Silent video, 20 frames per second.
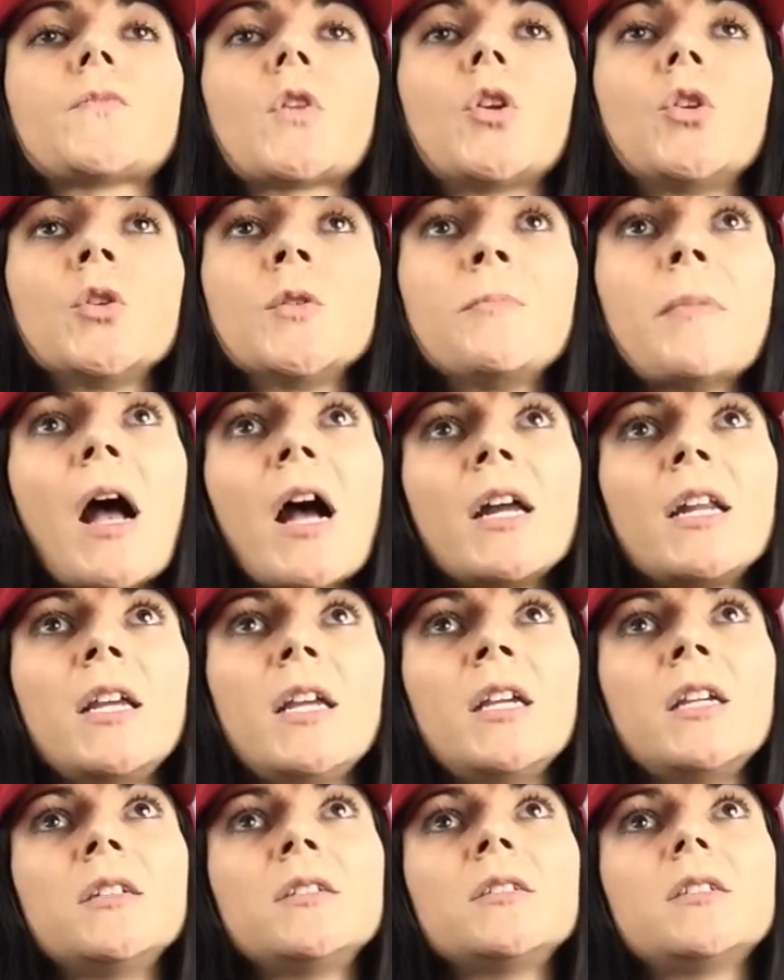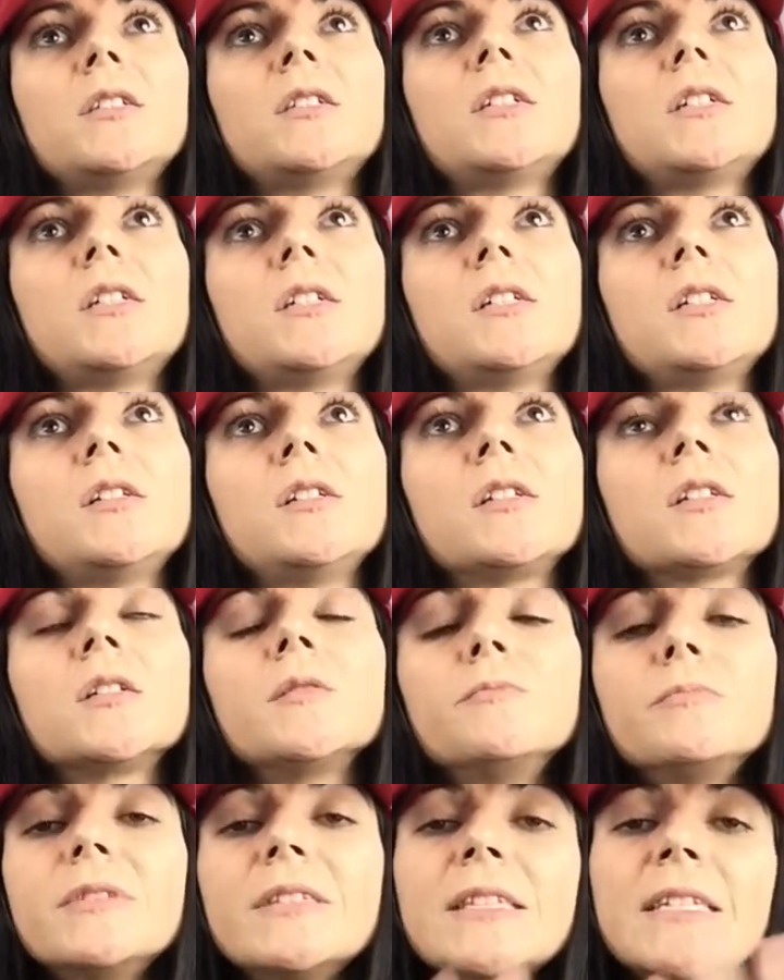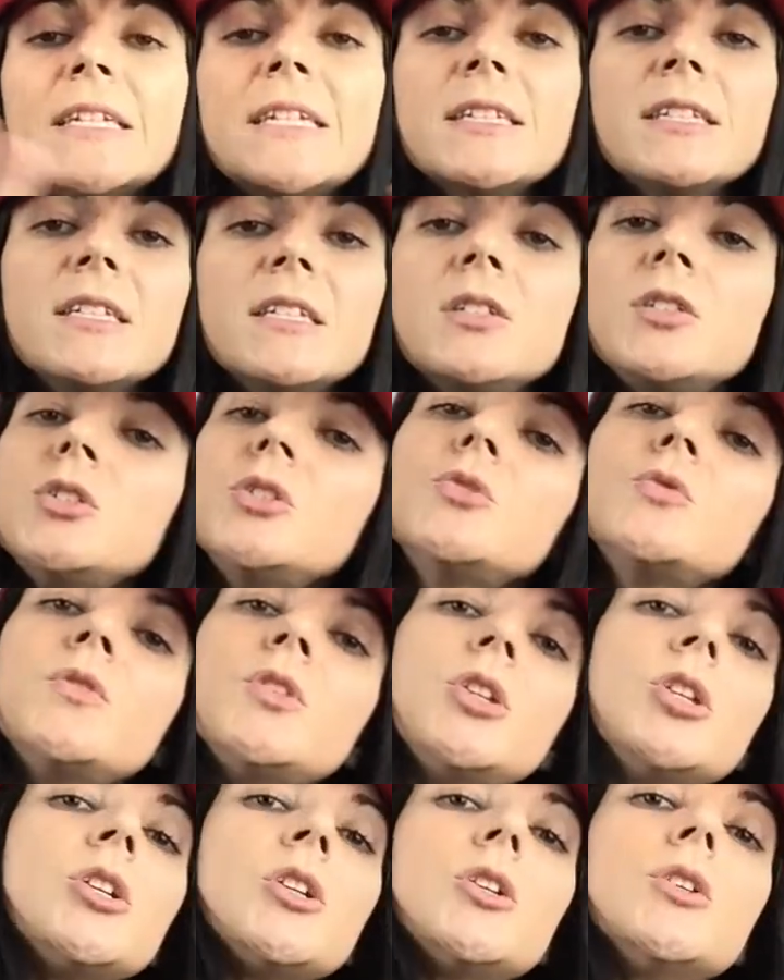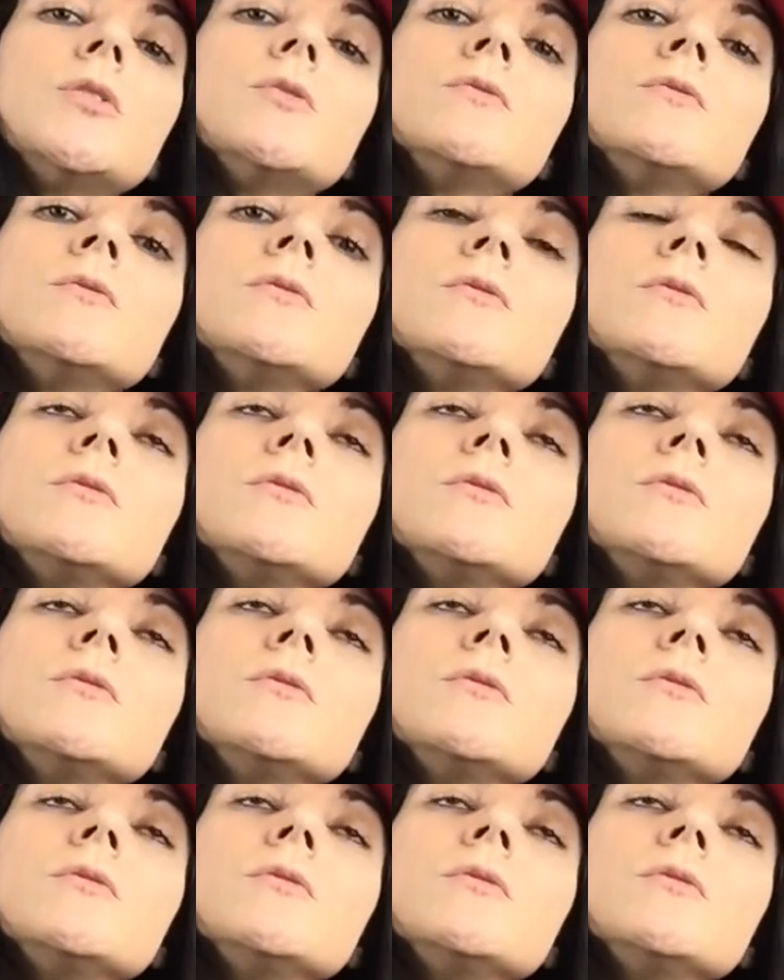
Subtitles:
Your body is a completely new you